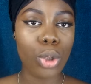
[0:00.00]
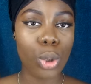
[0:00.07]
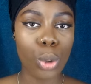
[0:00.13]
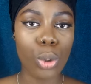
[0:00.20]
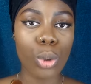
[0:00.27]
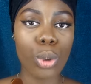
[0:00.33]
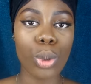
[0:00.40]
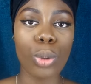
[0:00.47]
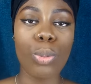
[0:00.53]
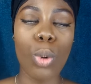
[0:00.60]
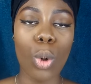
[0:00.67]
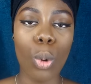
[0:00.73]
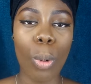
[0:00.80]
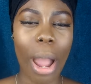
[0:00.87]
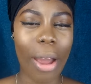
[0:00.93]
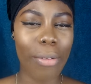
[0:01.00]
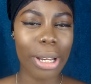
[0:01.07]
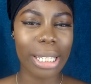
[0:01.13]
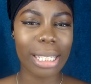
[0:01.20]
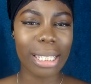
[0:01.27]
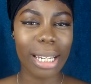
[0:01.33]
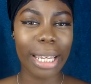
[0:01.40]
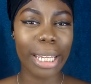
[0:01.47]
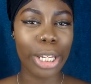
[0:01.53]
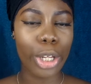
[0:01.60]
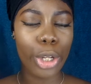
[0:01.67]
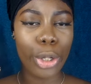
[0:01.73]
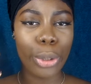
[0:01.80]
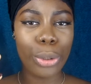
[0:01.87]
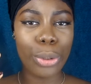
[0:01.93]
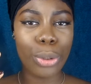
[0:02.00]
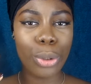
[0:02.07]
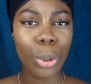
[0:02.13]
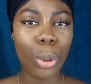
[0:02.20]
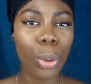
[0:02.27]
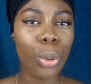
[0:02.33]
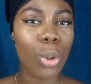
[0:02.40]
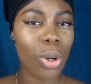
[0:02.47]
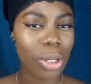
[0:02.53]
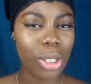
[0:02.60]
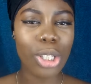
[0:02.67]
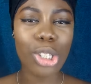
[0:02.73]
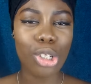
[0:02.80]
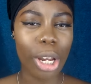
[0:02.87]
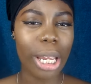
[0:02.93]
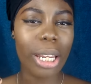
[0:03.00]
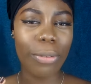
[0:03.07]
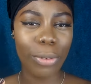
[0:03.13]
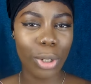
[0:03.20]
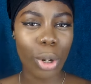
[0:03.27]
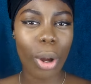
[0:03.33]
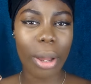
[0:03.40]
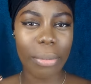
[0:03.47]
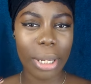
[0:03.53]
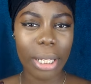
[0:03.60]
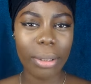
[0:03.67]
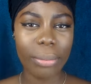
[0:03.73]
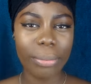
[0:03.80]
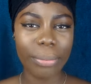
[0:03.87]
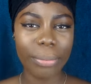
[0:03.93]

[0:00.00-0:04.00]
too small where it's like too concentrated, if you know what I mean.